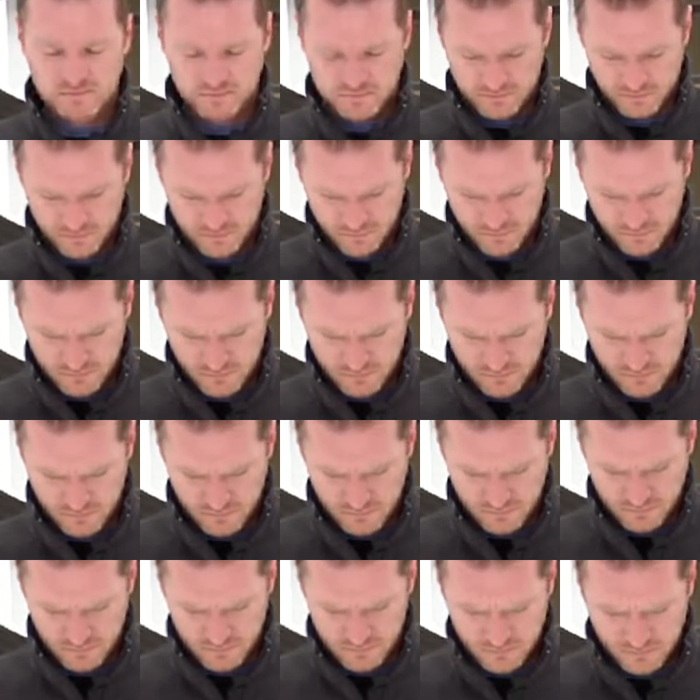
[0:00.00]

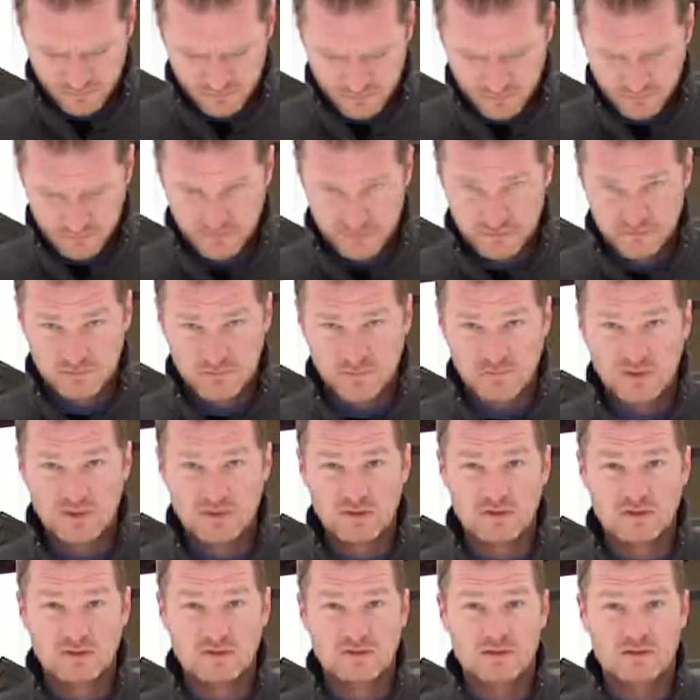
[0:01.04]

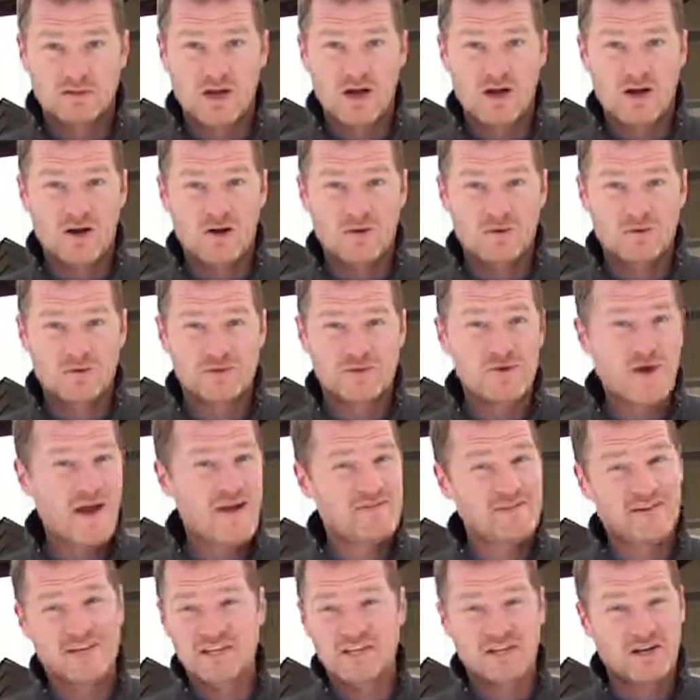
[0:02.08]
Uh-oh, you
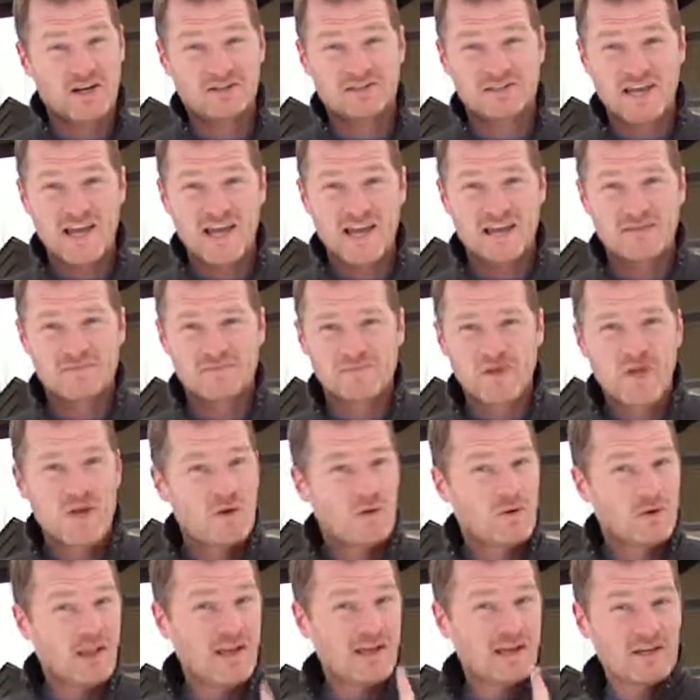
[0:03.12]
haven't eaten all day.
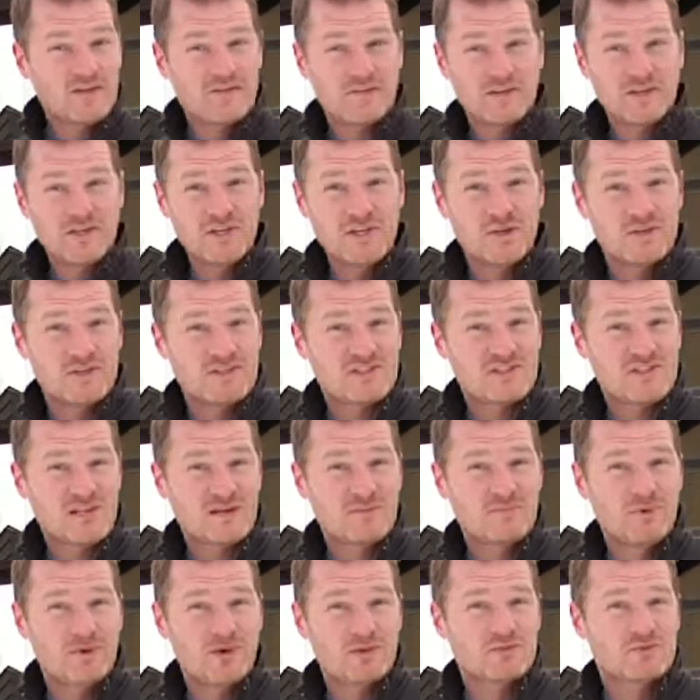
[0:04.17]
Well, lucky for you, the Sitting
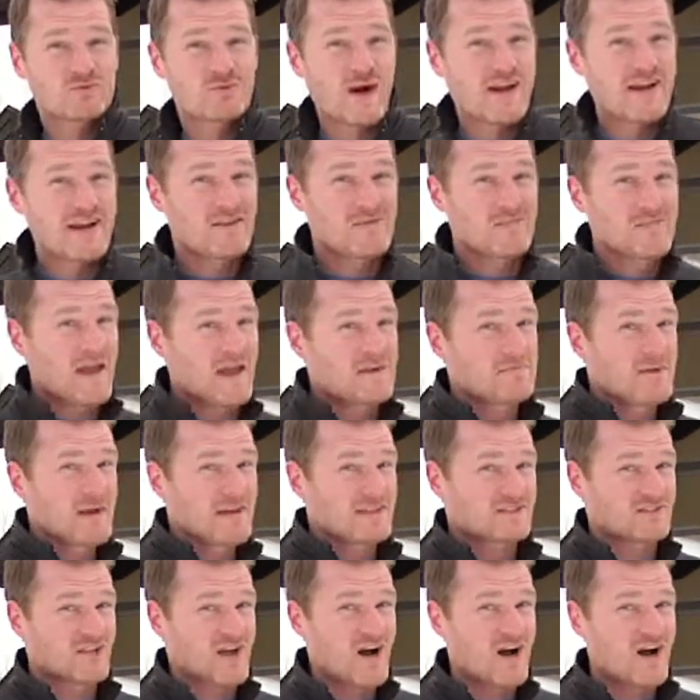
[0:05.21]
Bull is right at the main
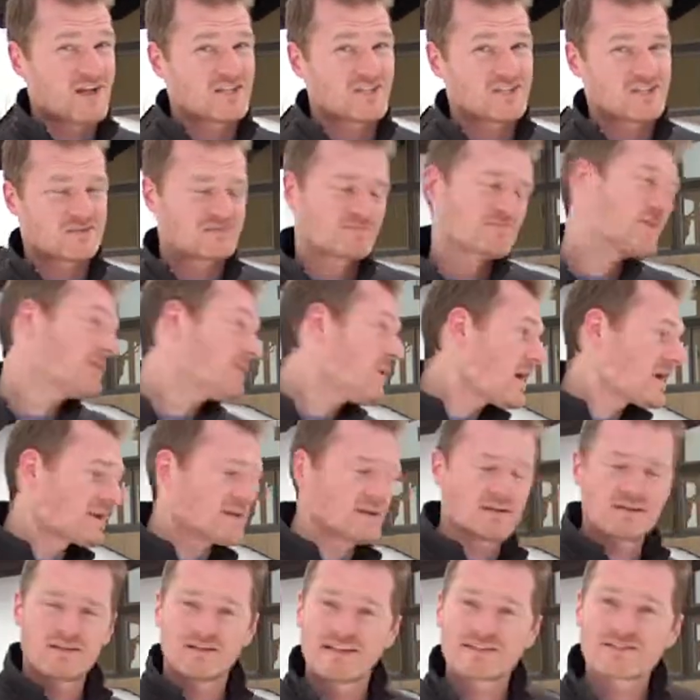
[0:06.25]
base lodge. Come on,
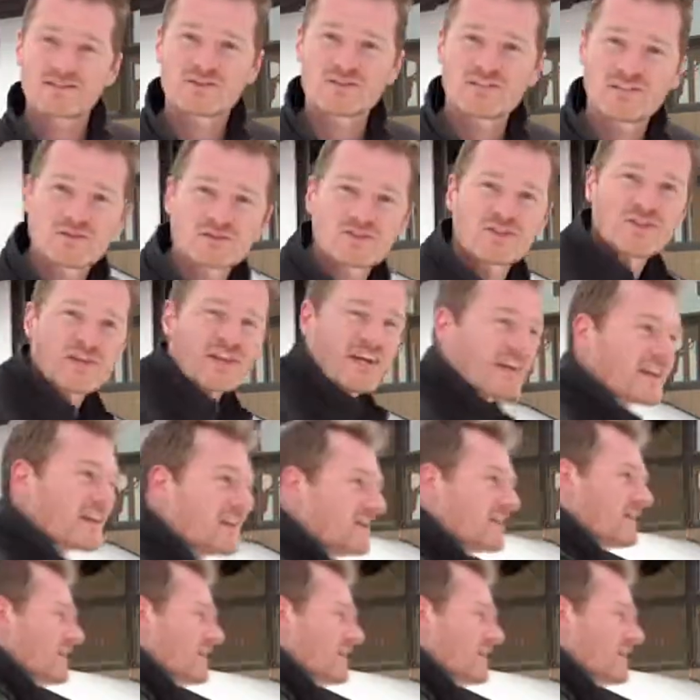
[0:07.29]
let's go see who's cooking.